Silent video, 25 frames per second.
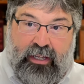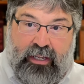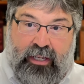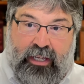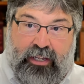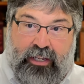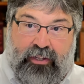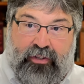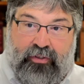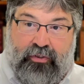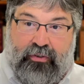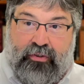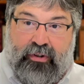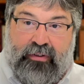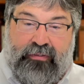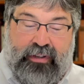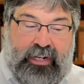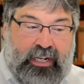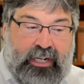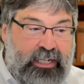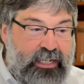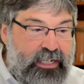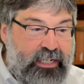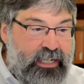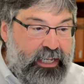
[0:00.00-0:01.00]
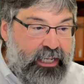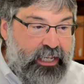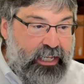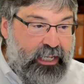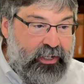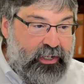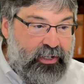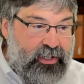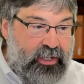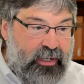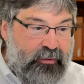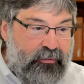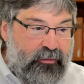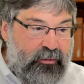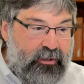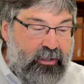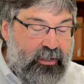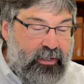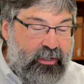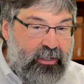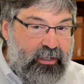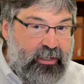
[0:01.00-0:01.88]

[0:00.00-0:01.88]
He's driven into Egypt